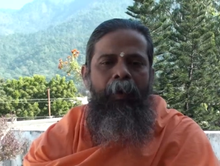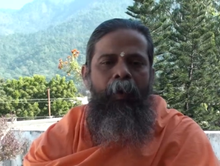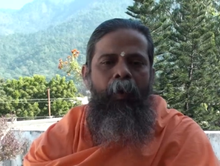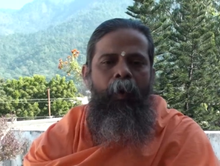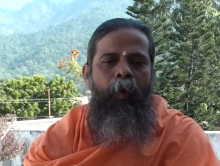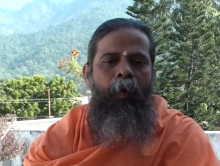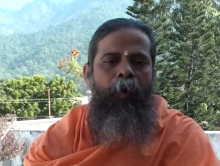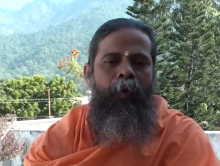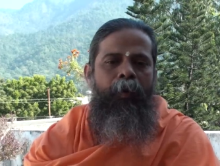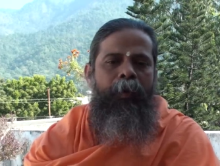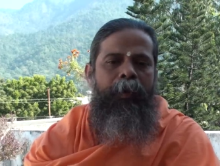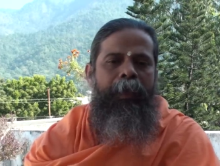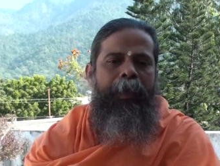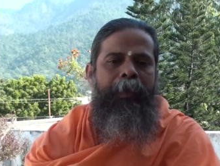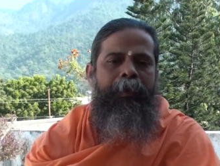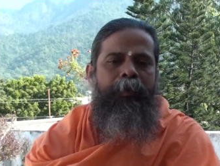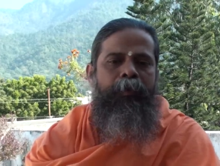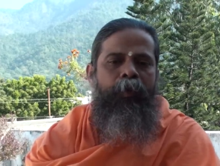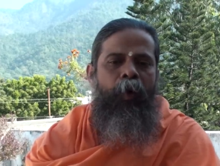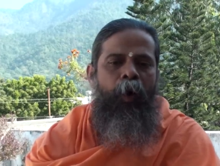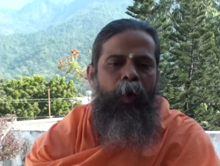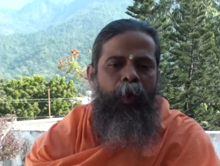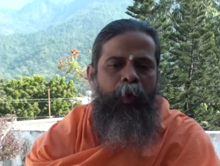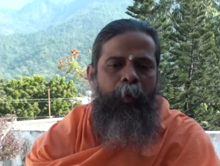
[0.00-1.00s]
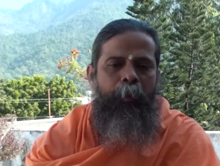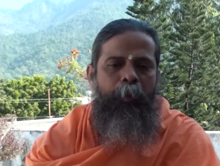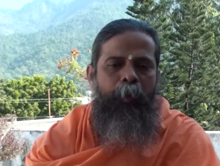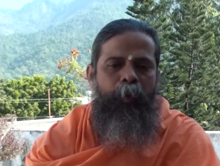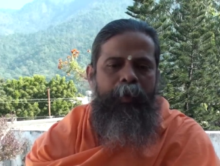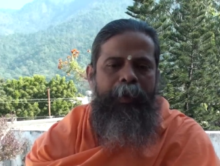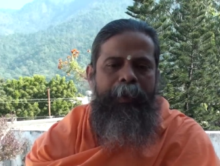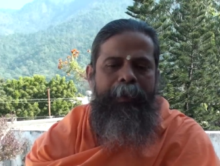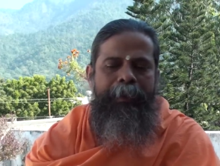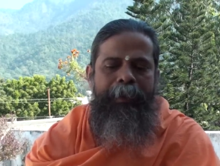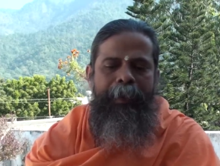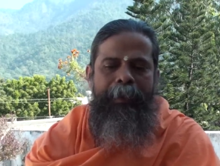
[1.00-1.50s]
all the thought
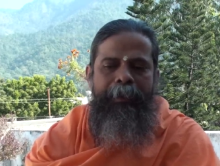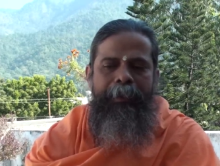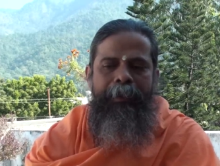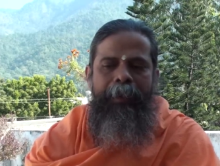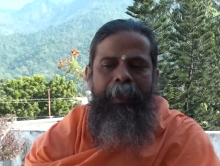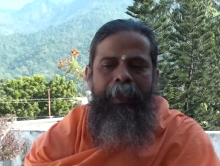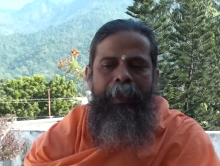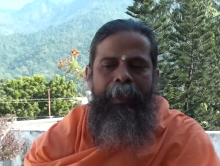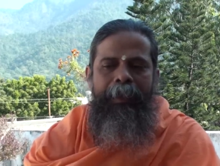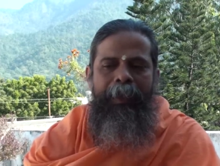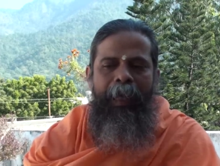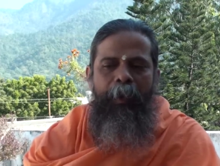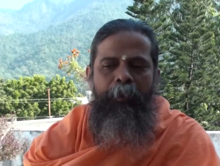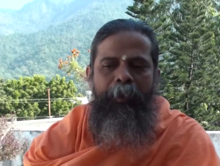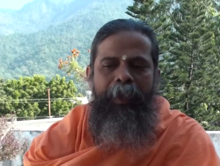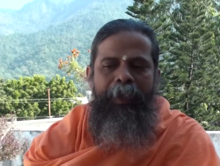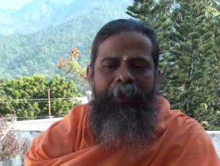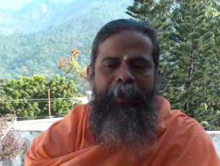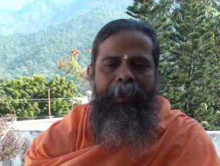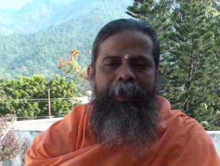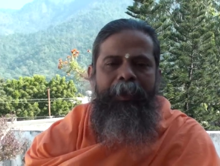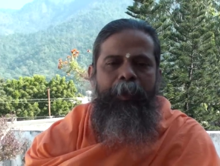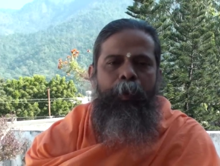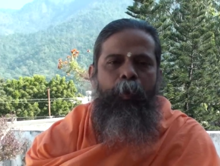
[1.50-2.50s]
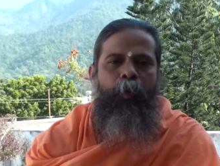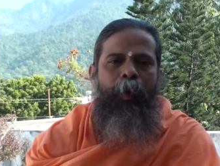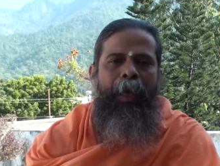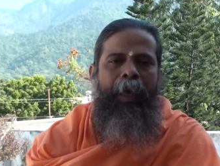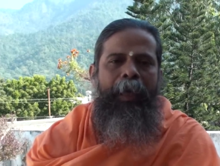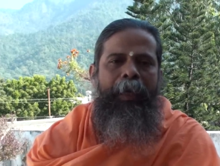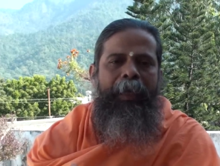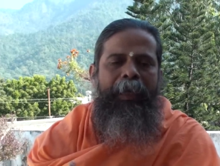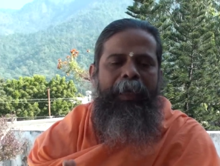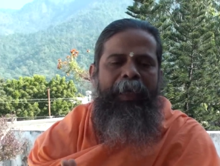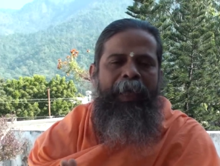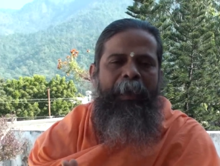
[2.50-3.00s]
processes, now in this
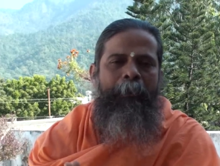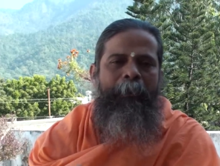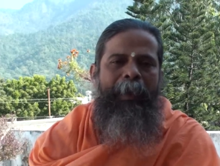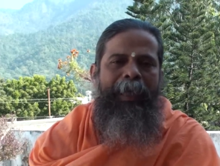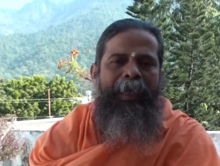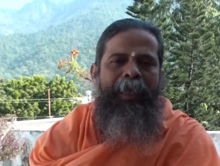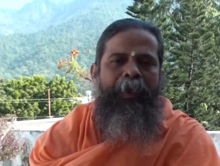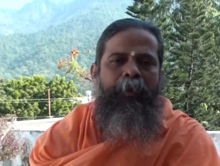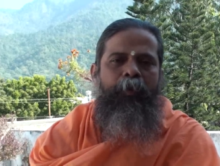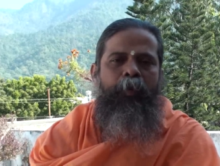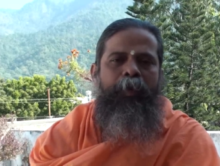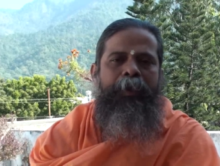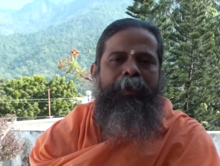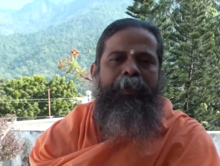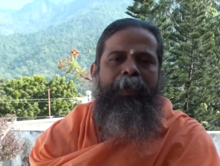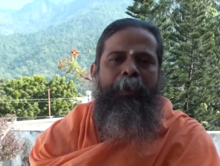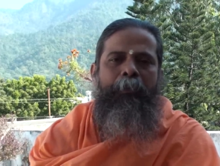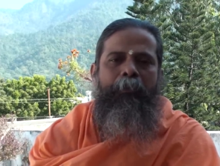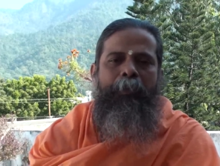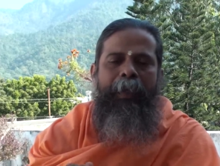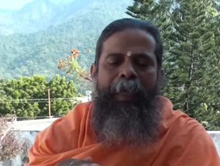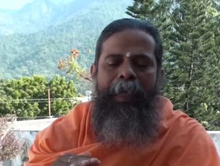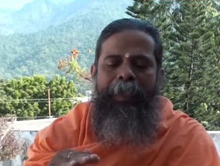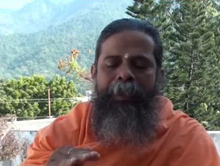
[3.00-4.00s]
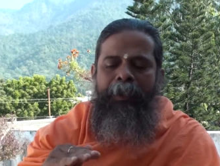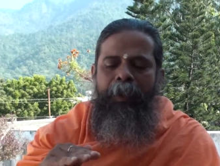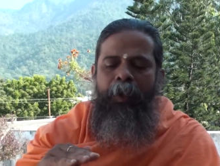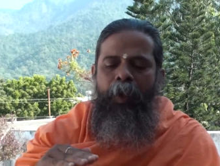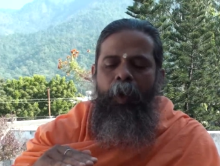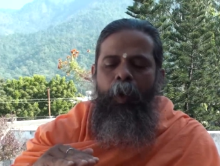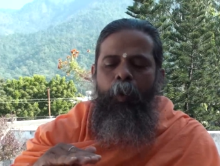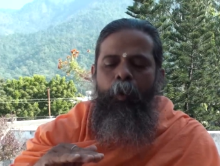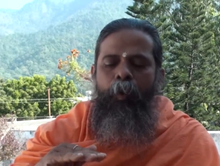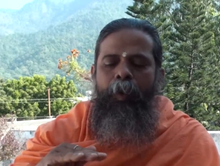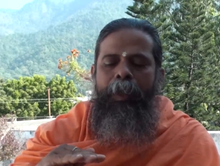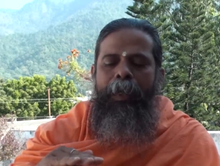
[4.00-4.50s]
way, remaining with the breath,
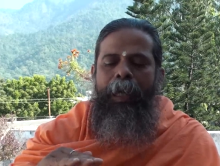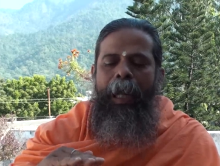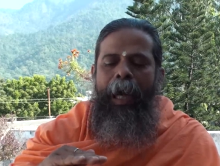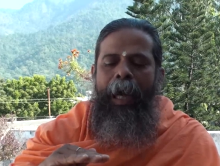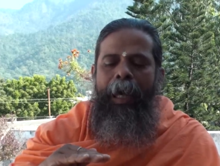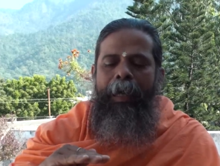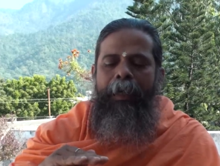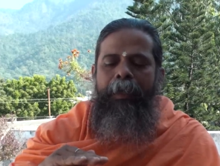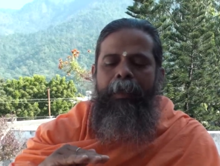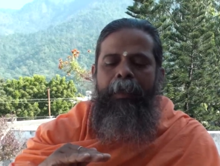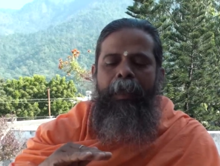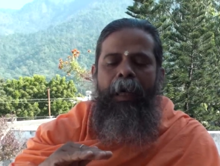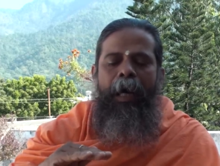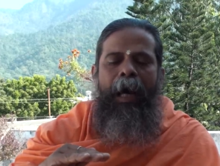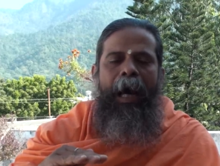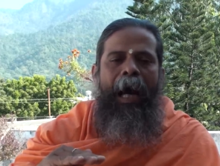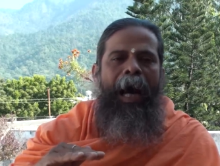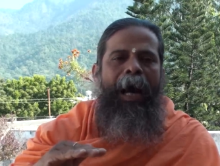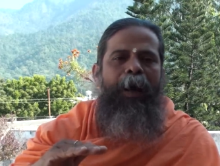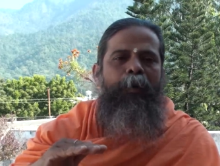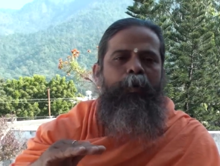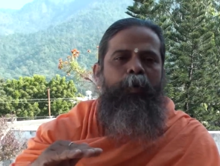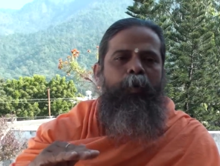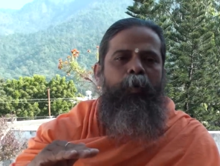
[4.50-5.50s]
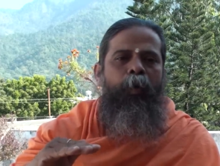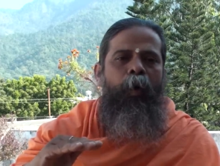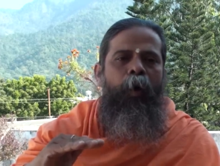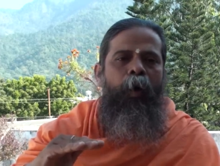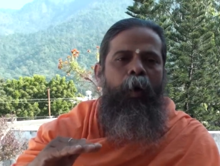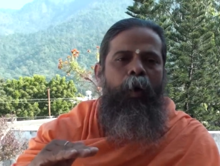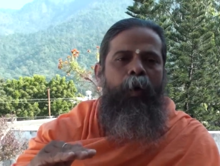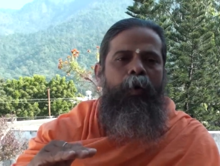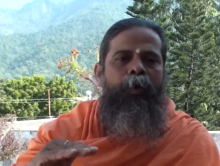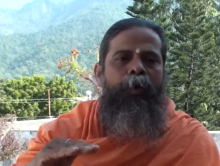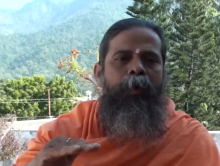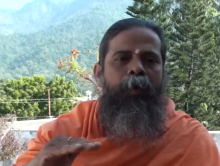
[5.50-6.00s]
we learn how to
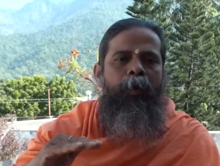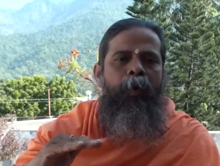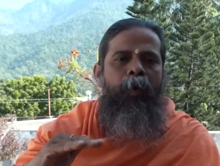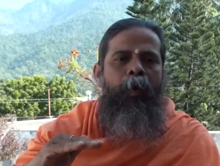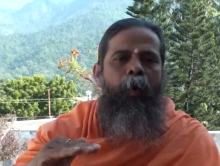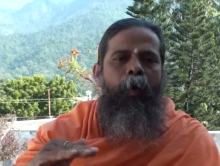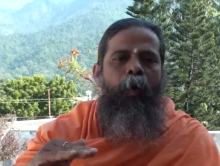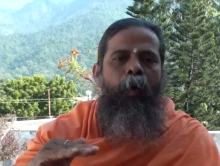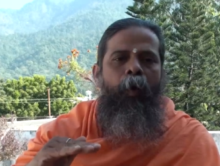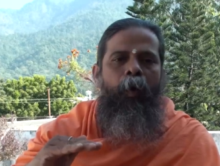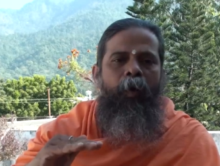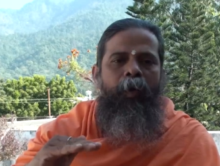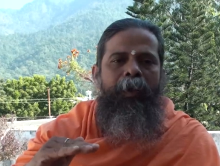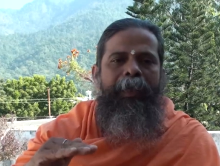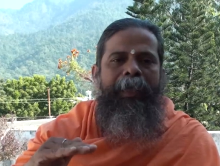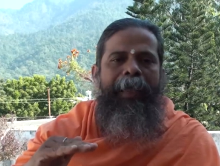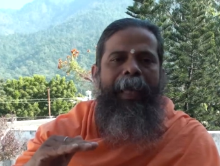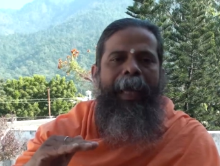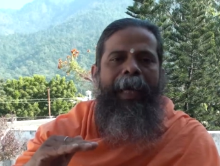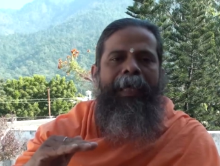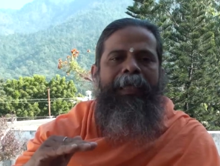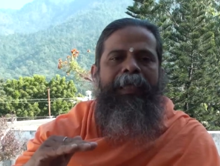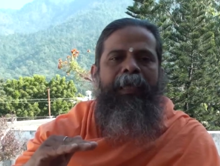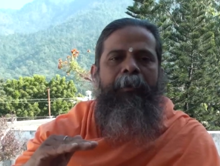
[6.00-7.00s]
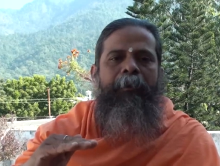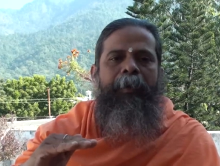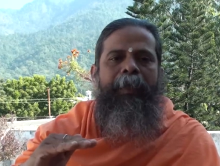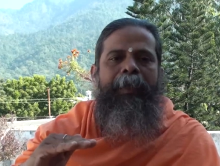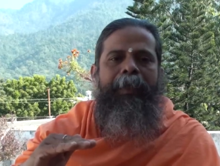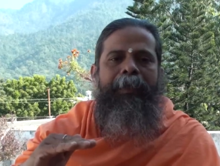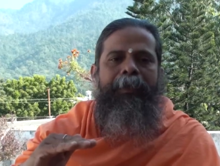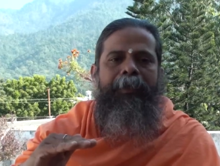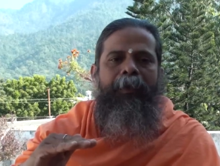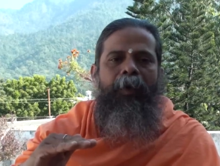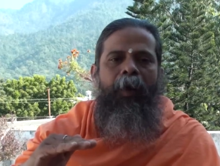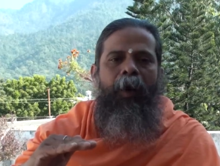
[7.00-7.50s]
halt all the
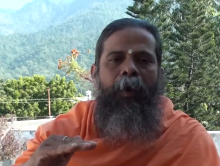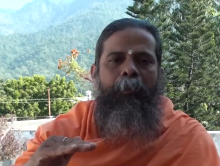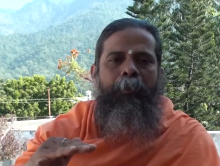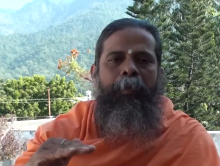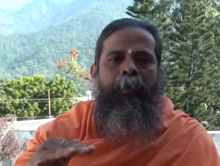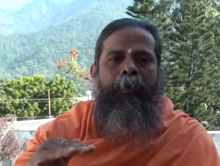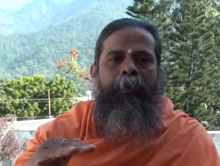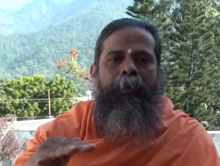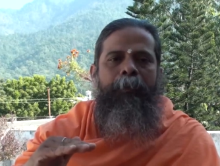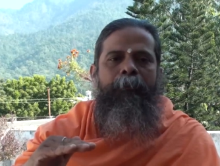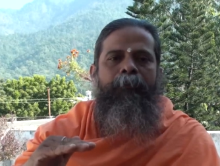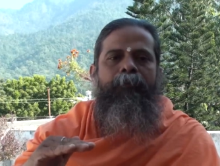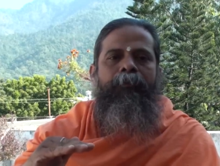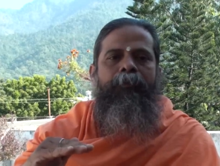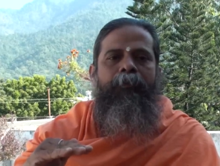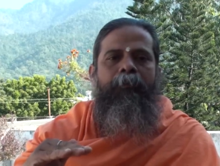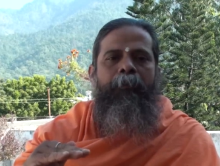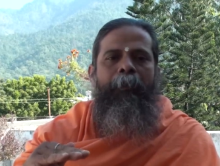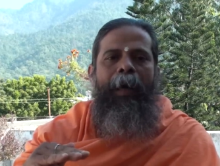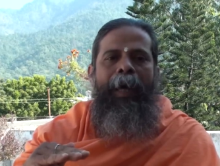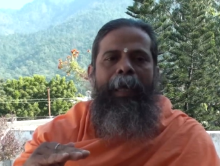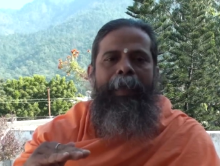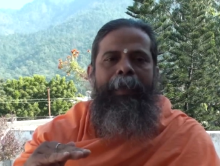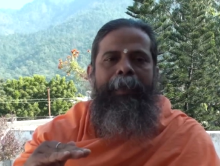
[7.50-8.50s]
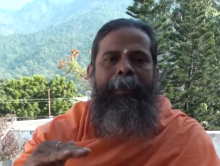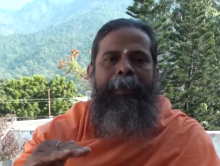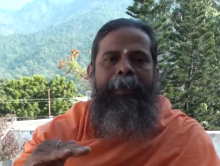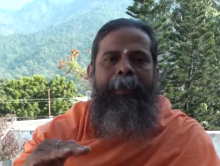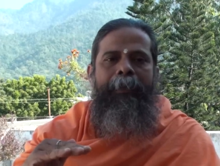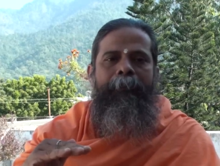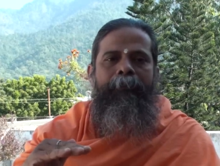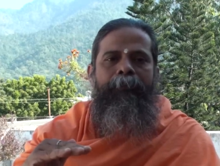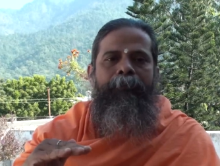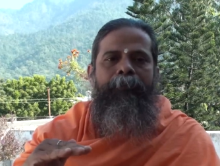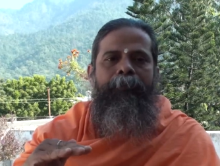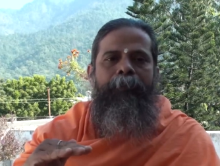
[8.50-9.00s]
activities of mind.
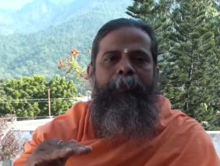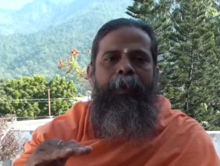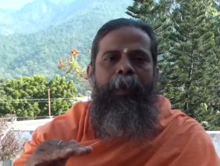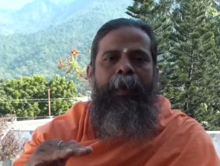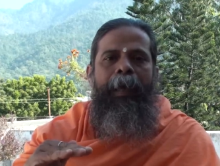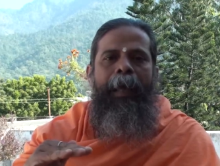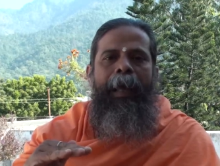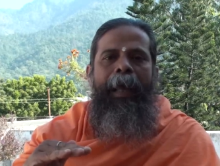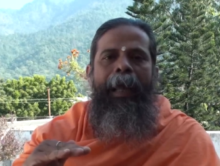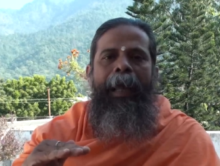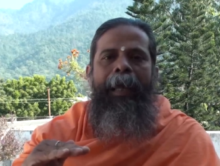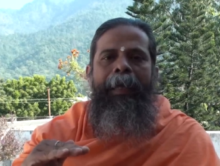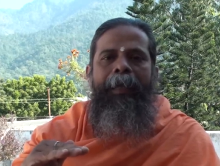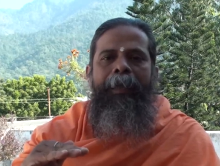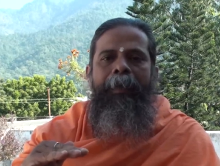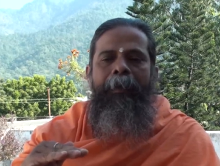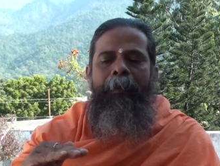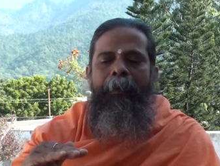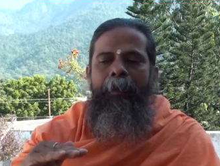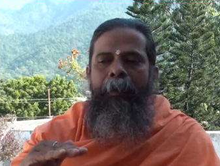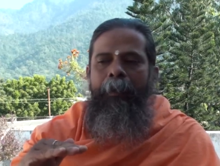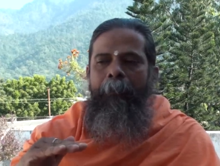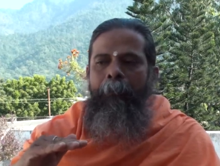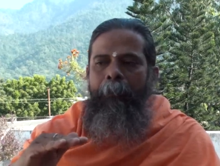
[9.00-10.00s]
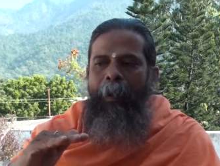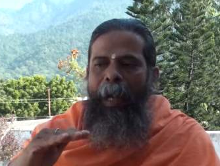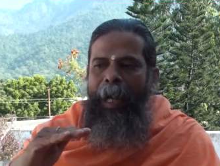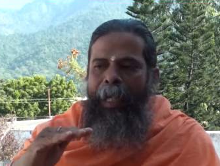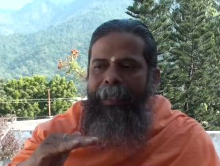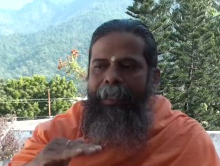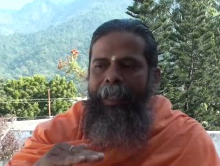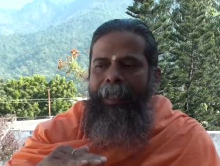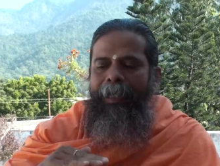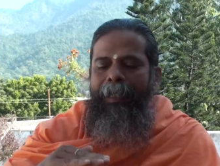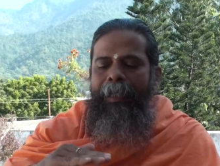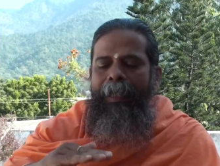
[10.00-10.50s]
And
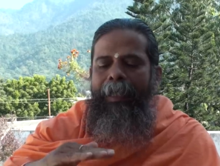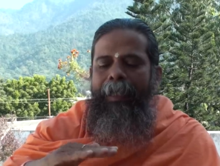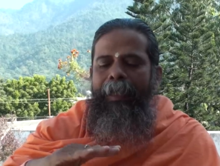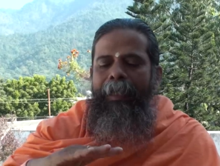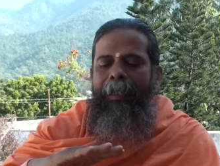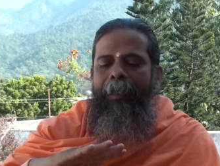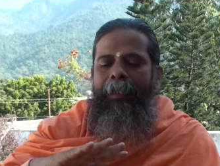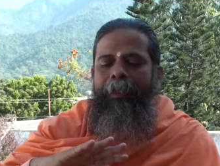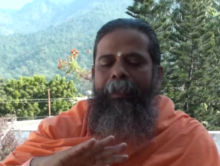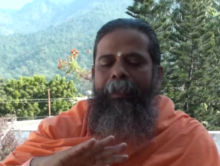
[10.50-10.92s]
finally,